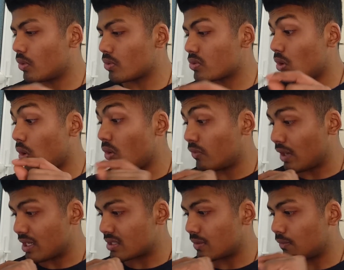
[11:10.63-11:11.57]
those
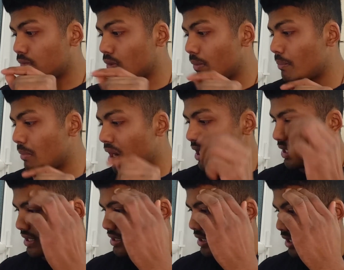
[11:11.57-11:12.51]
of us from
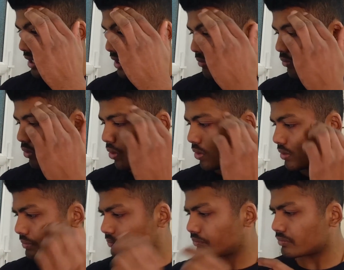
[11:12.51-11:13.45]
Malis in
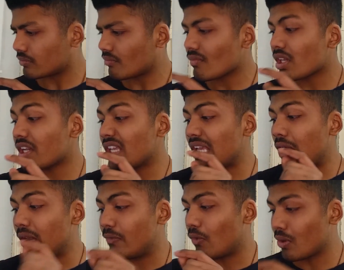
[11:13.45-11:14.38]
war.
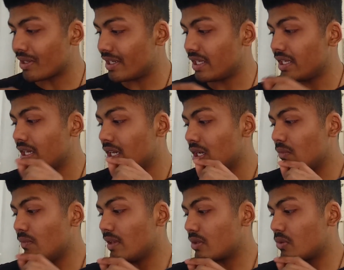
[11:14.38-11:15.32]
If only
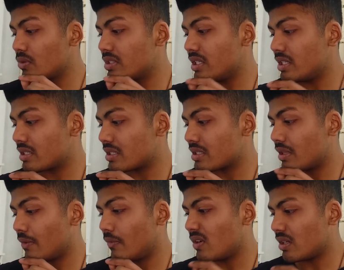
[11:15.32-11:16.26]
we could
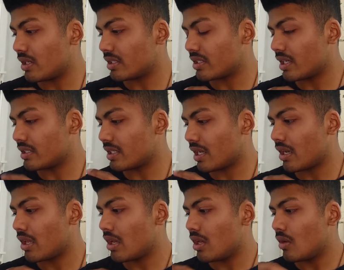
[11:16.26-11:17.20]
seize the founding
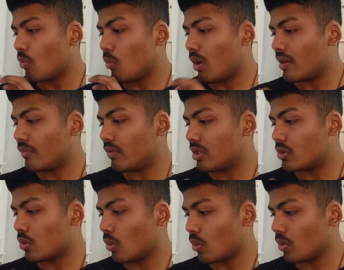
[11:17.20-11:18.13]
titan, one
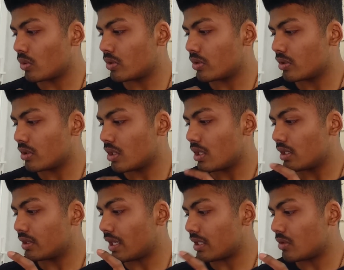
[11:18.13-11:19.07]
we told
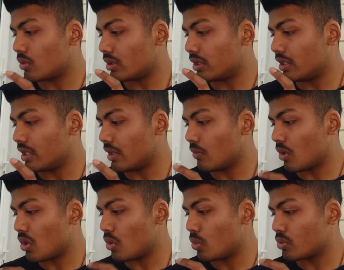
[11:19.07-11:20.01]
that they
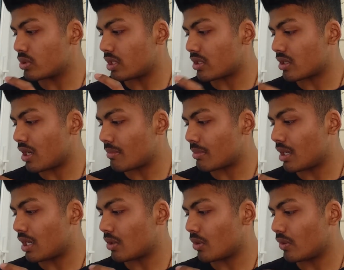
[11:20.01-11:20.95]
would lose the
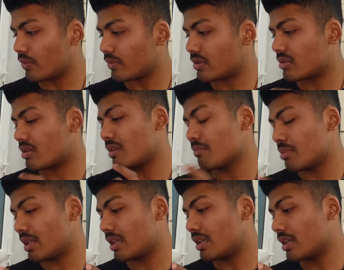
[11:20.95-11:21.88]
trump card of
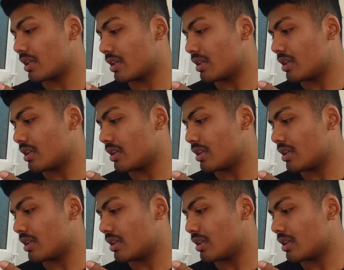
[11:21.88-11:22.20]
trembling,